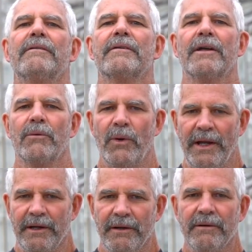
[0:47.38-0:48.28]
got a
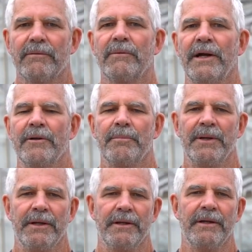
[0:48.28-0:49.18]
wing round
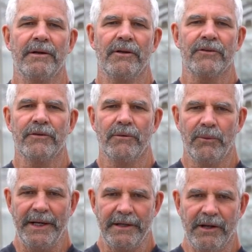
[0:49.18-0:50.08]
pin, and also a
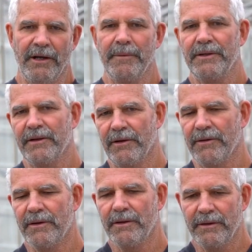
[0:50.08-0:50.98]
wing diamond
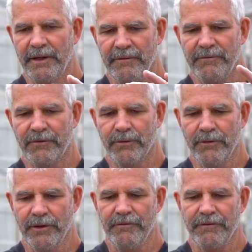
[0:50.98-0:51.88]
tail. They've
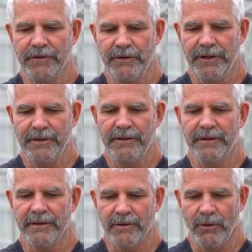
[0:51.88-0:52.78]
truly fluted
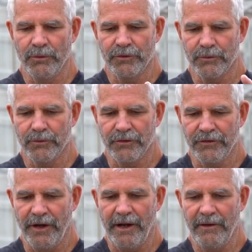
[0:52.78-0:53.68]
old school
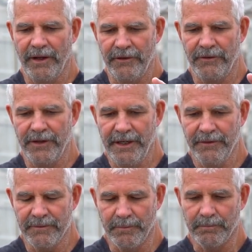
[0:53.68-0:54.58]
style
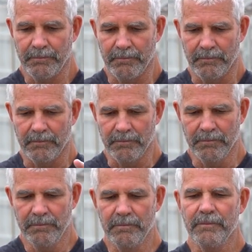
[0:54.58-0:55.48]
underneath
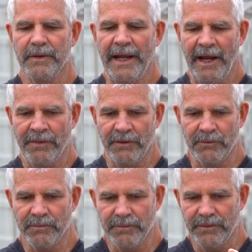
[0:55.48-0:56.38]
and
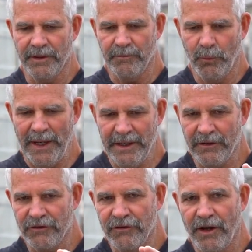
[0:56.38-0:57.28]
the, the wing
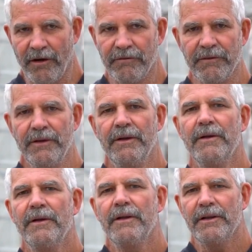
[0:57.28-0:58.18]
itself
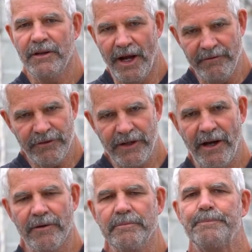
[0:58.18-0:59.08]
knifes
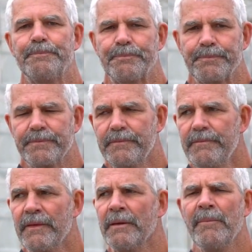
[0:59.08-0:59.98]
out.
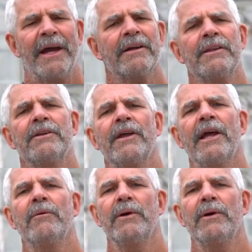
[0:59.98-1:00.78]
Back in the day,